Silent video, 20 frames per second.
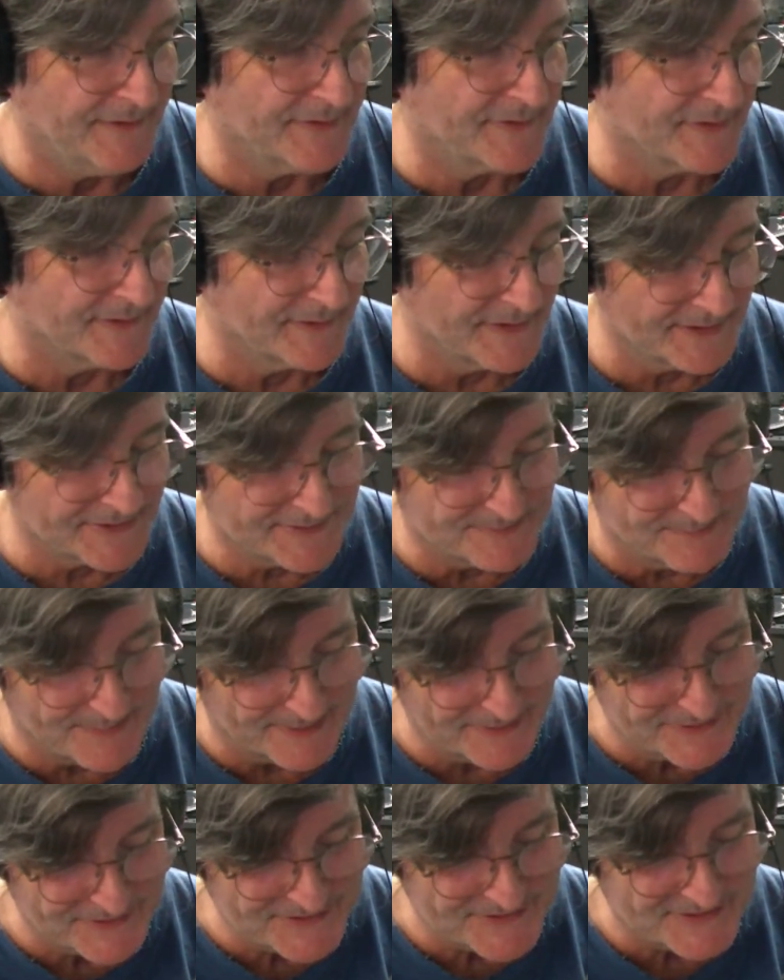The next
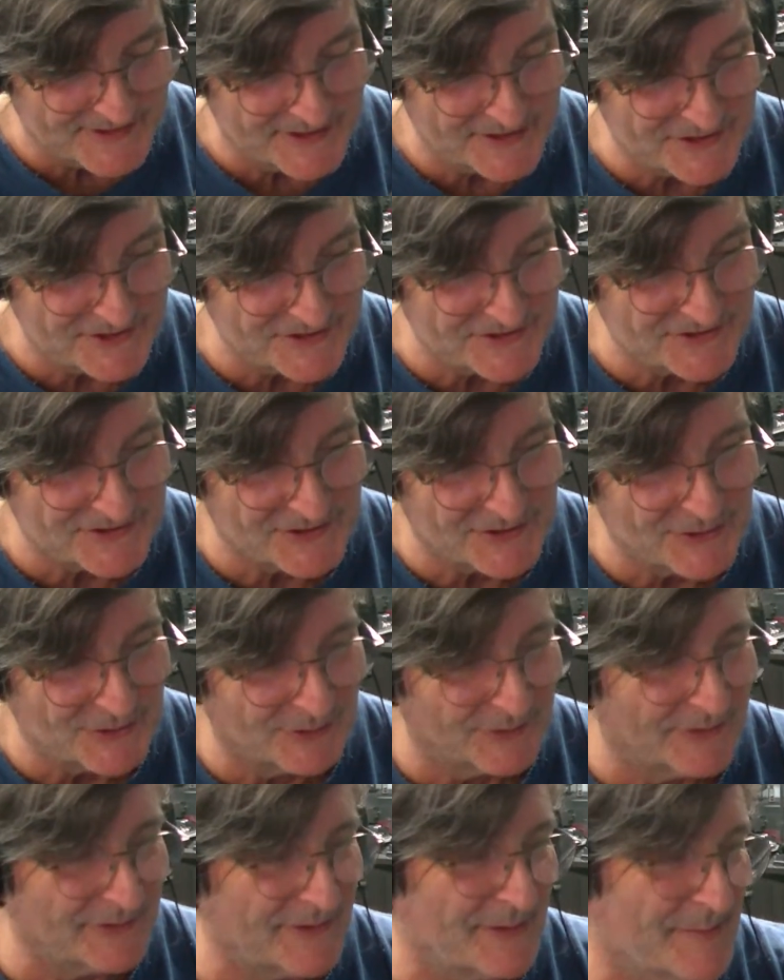bunch of stations to
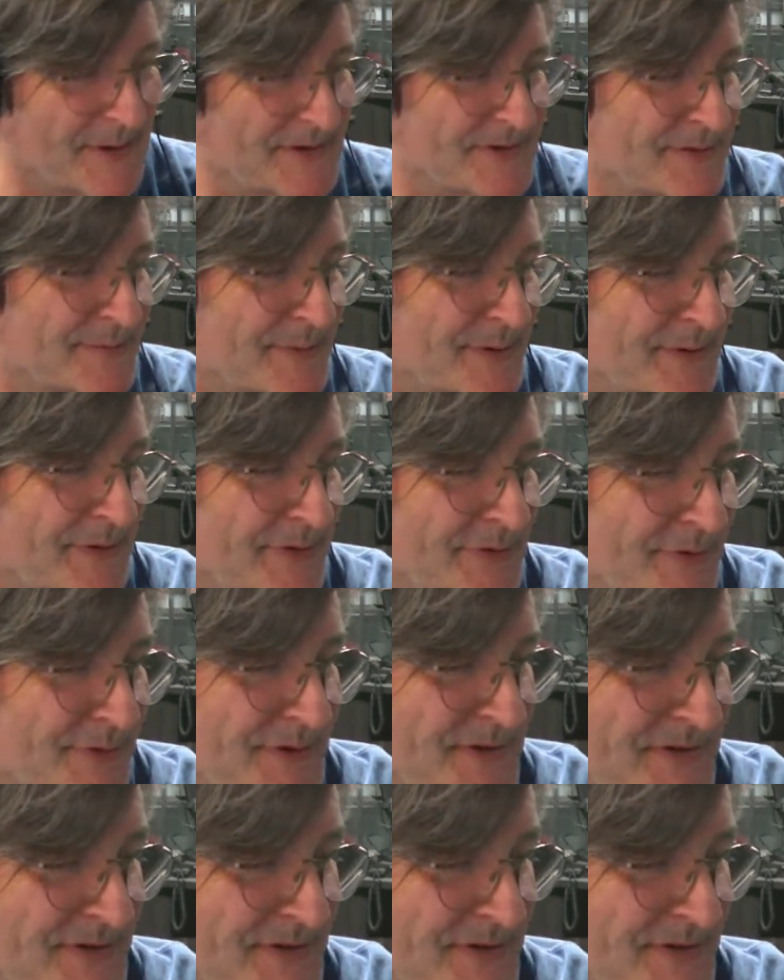call in, there must have been three